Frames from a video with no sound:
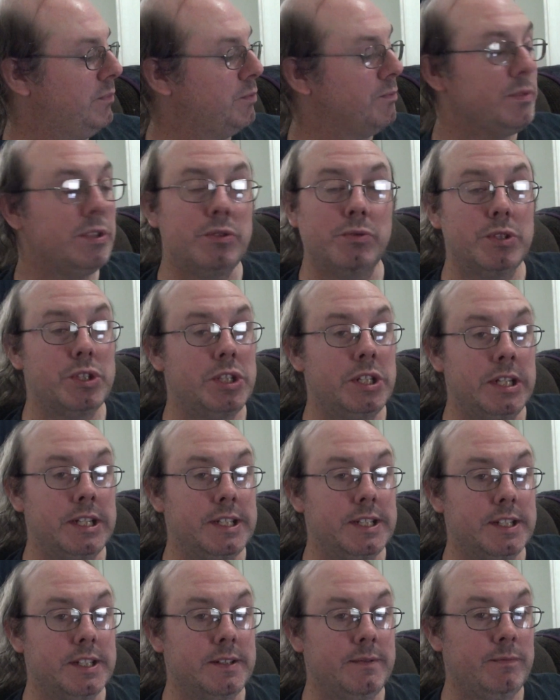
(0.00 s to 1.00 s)
but twas
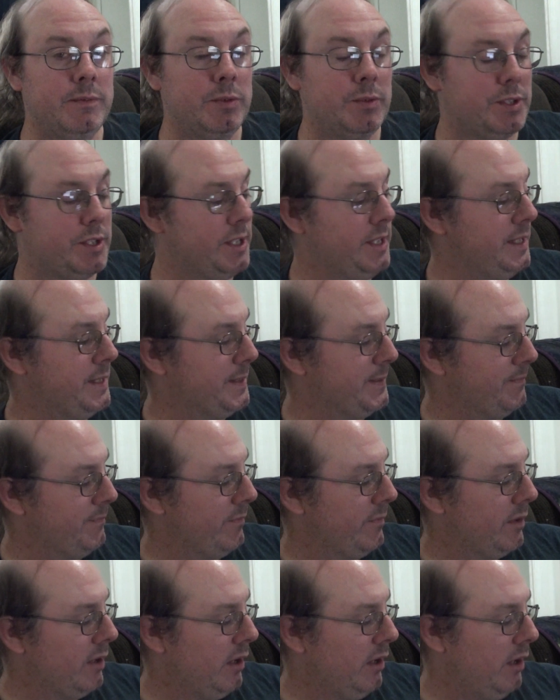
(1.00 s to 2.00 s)
nice. Twas nice.
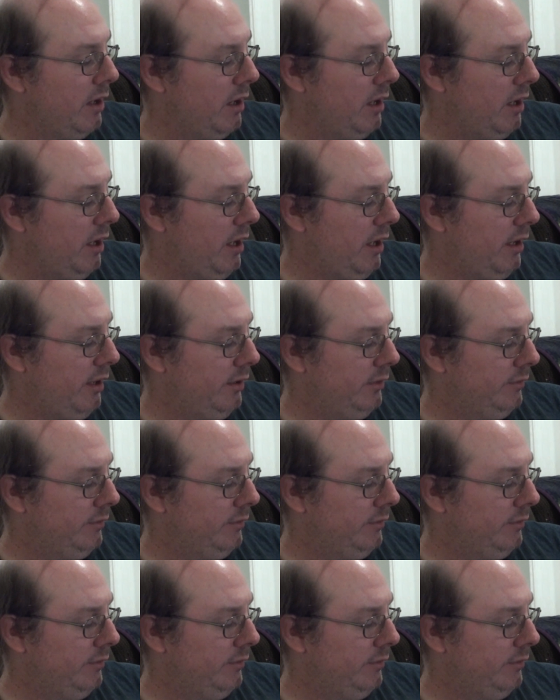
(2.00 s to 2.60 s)
Uh,